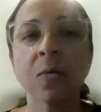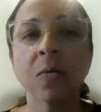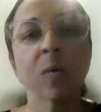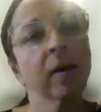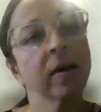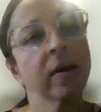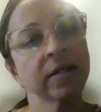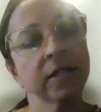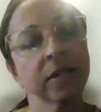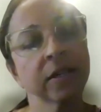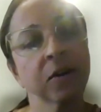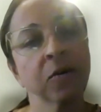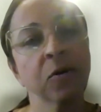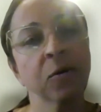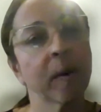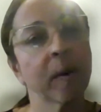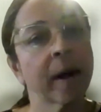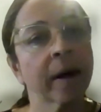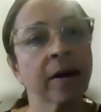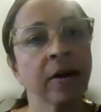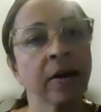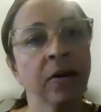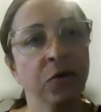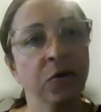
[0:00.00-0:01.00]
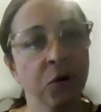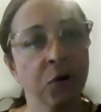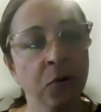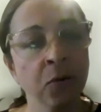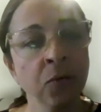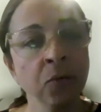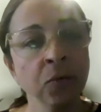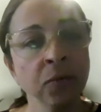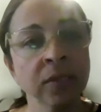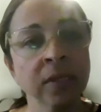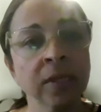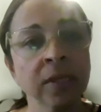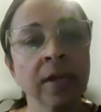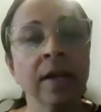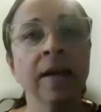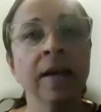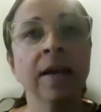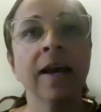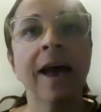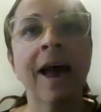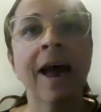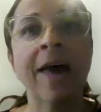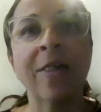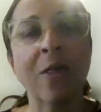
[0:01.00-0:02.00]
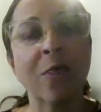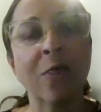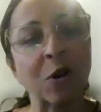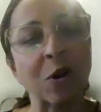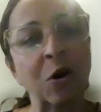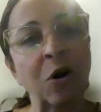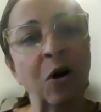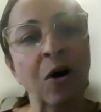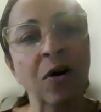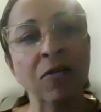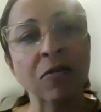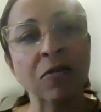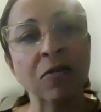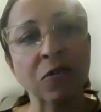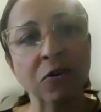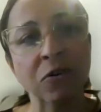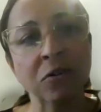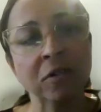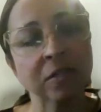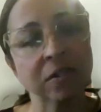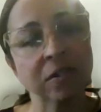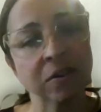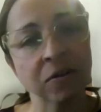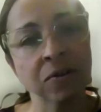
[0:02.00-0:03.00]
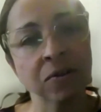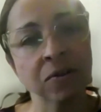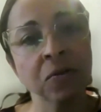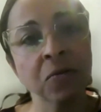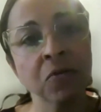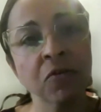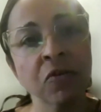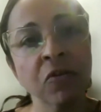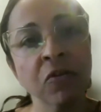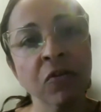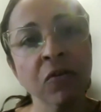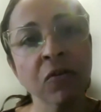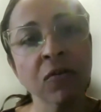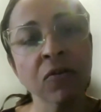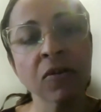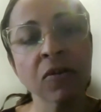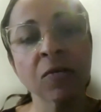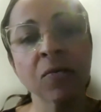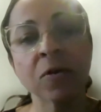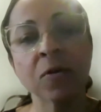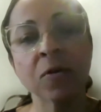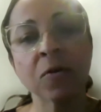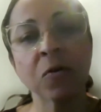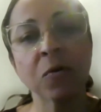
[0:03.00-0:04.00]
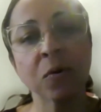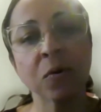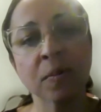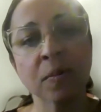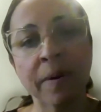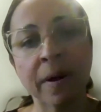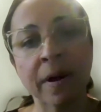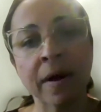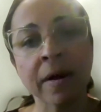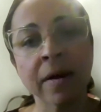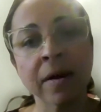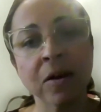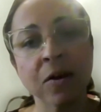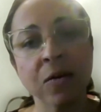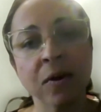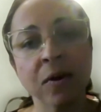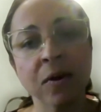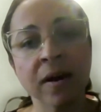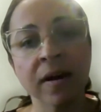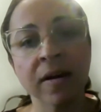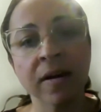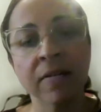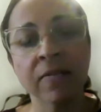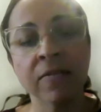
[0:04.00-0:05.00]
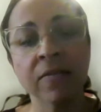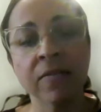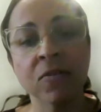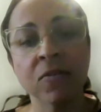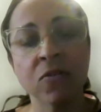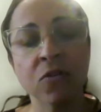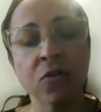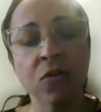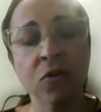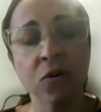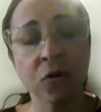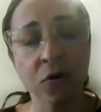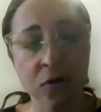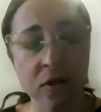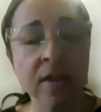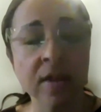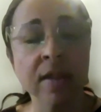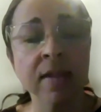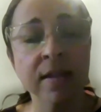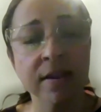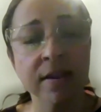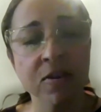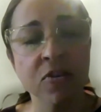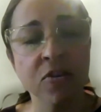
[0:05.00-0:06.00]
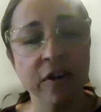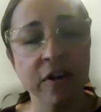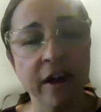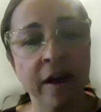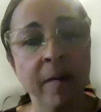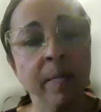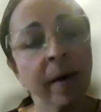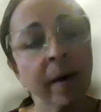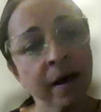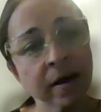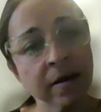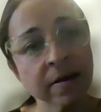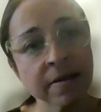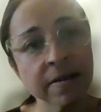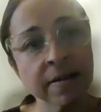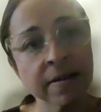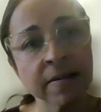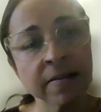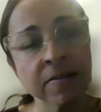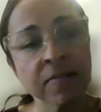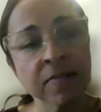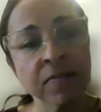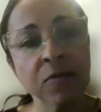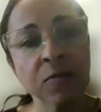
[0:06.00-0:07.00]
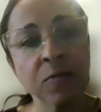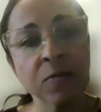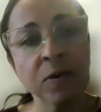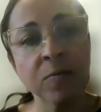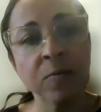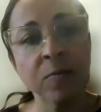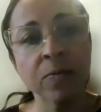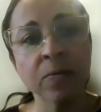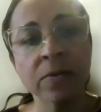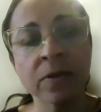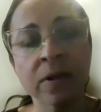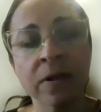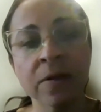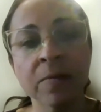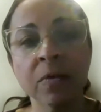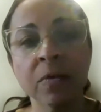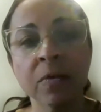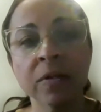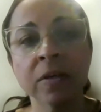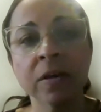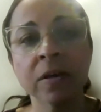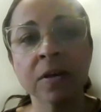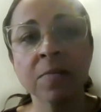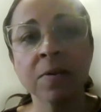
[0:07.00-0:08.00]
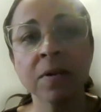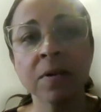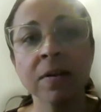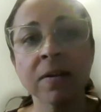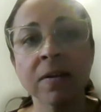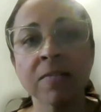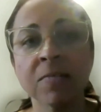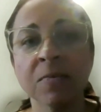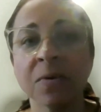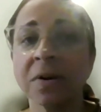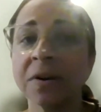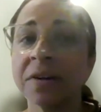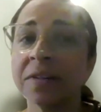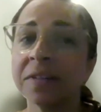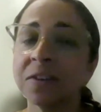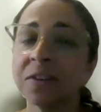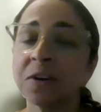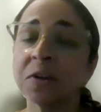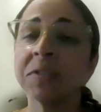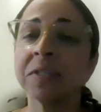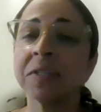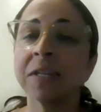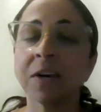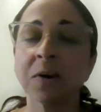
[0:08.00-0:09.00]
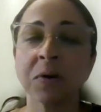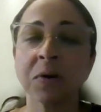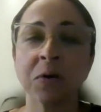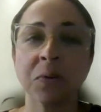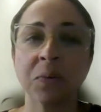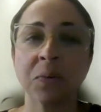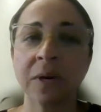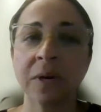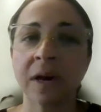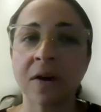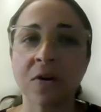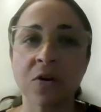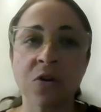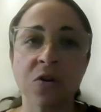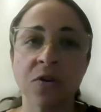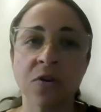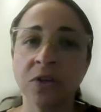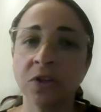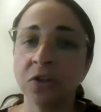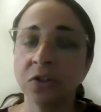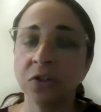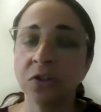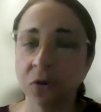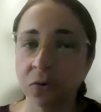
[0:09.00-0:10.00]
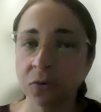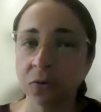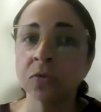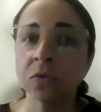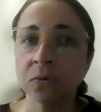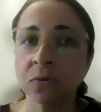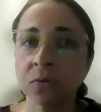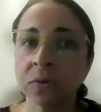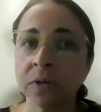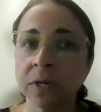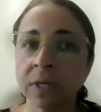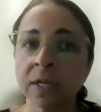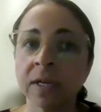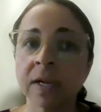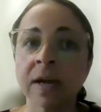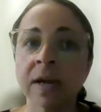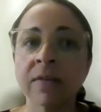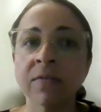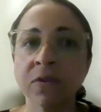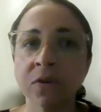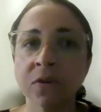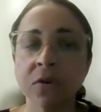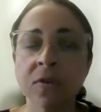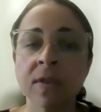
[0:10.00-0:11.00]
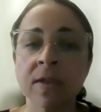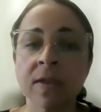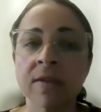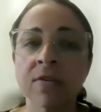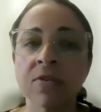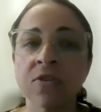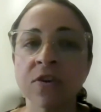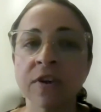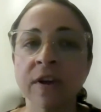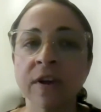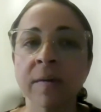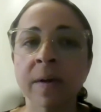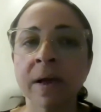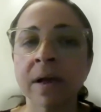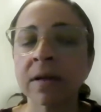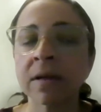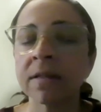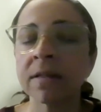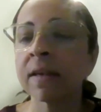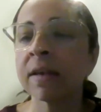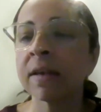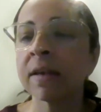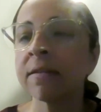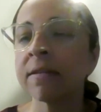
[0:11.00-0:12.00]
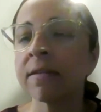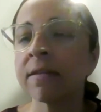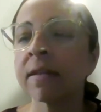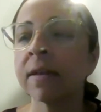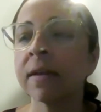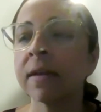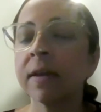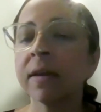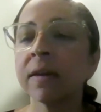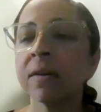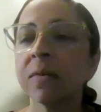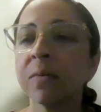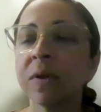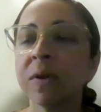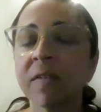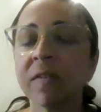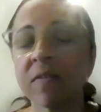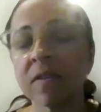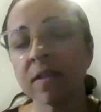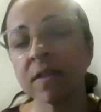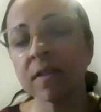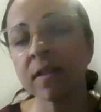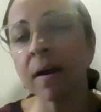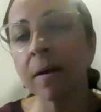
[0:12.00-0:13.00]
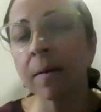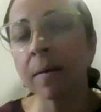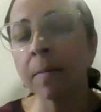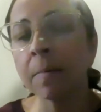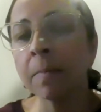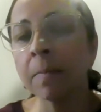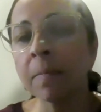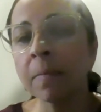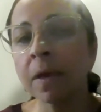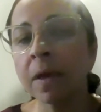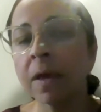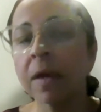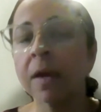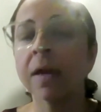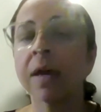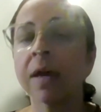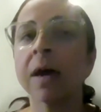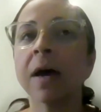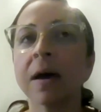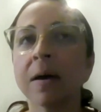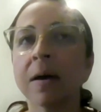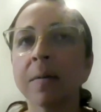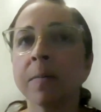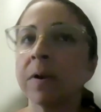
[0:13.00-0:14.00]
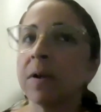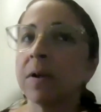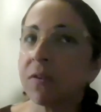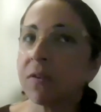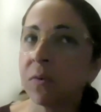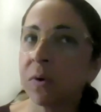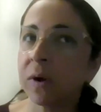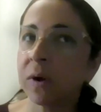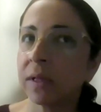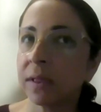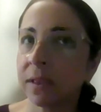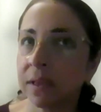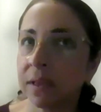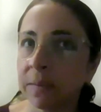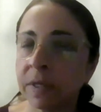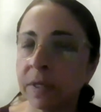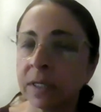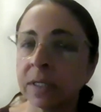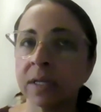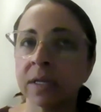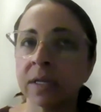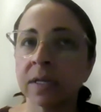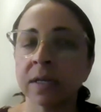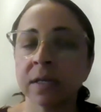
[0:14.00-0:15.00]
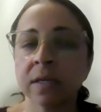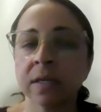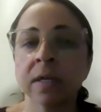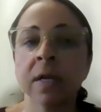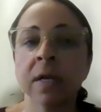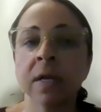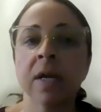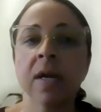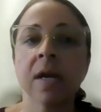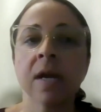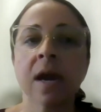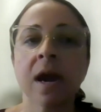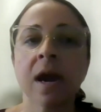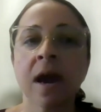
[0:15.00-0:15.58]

whereas in Quebec, you don't. And then the converse is also true. So in Quebec, you have good CGM access for people with type 1 diabetes, whereas in Ontario, we actually don't really have good CGM access. We have some, but it's quite limited.